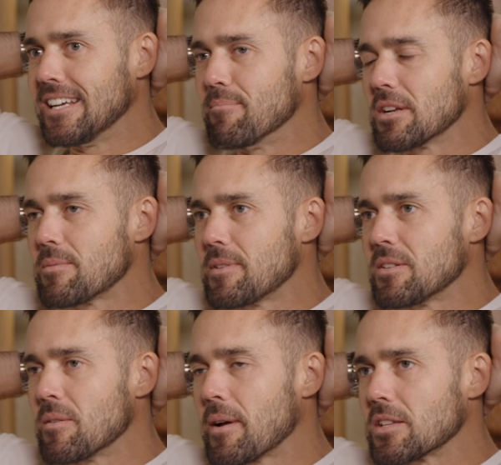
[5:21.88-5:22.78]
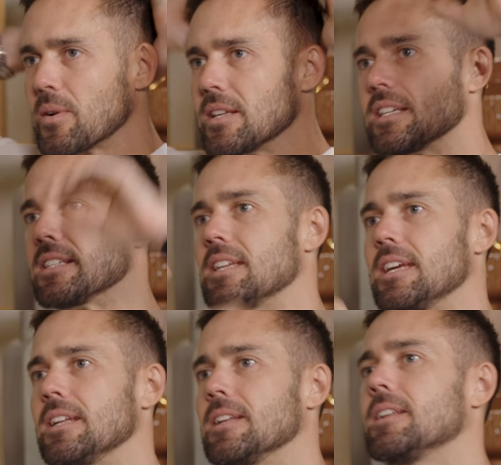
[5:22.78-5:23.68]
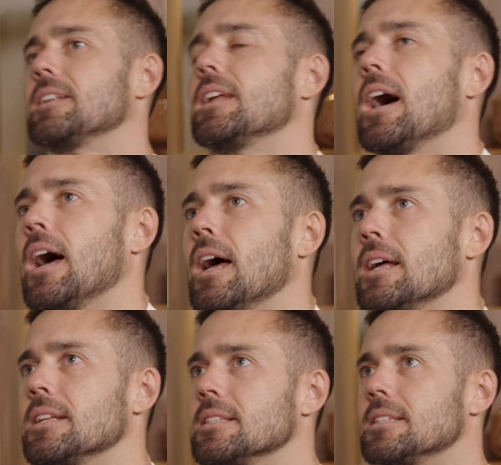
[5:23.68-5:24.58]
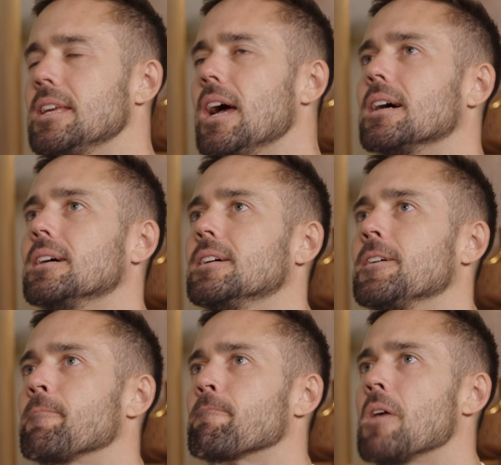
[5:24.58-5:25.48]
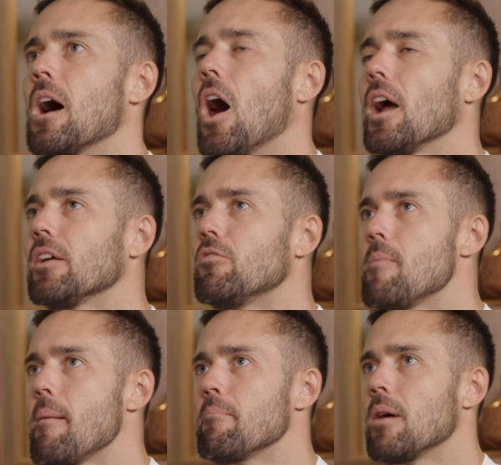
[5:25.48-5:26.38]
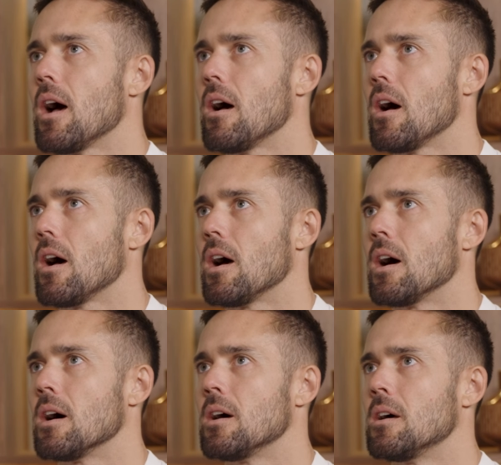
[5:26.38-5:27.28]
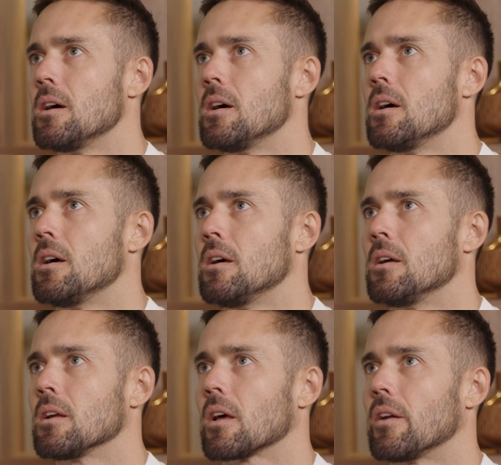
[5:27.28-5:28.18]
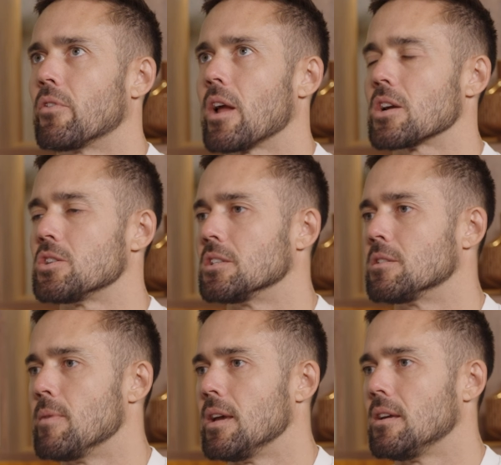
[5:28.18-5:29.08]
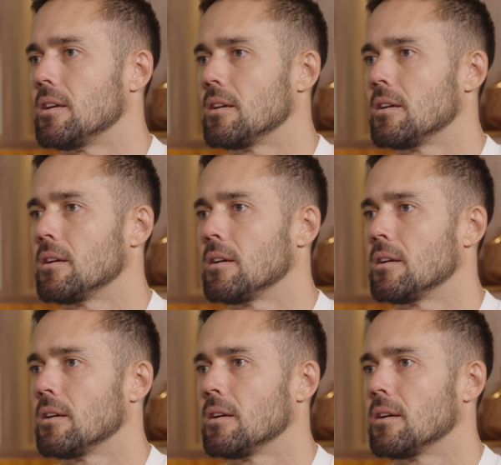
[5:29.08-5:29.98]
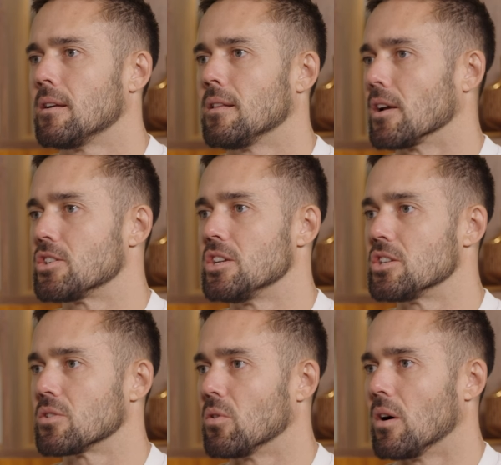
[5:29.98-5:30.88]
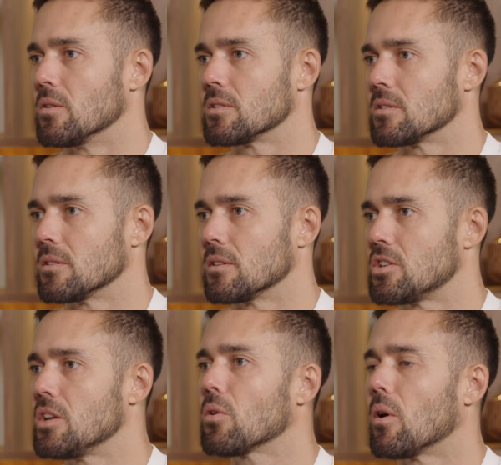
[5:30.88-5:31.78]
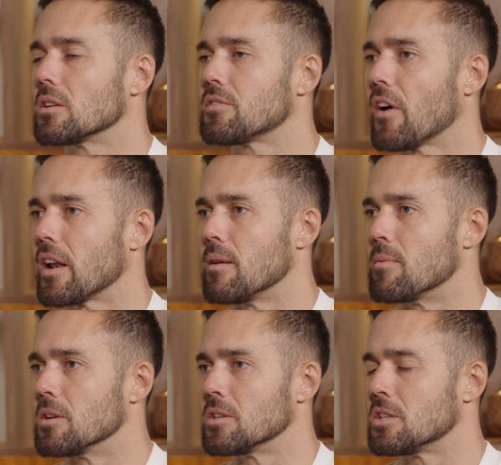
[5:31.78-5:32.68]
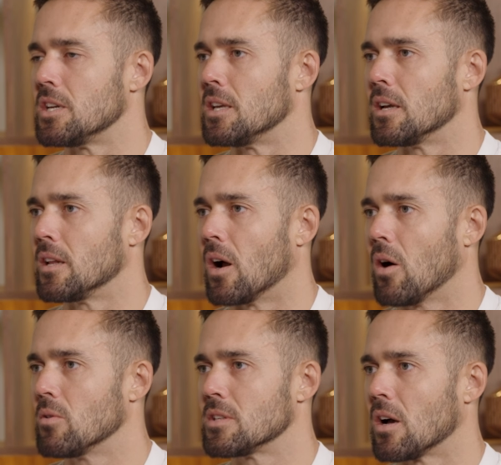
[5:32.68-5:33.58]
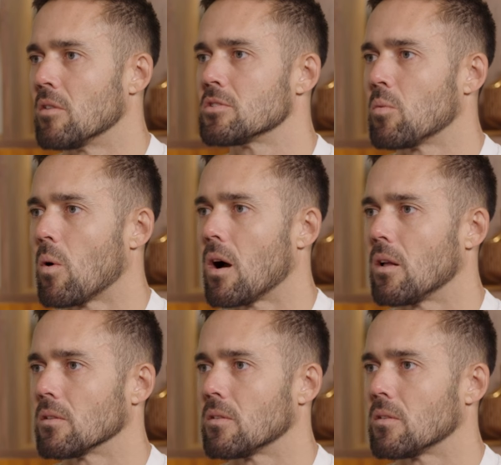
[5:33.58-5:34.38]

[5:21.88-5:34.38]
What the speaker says: Must have been about 2016. And yeah, I can remember her kind of reaction to me. Like she just thought she thought I was funny, but you know, I was a wild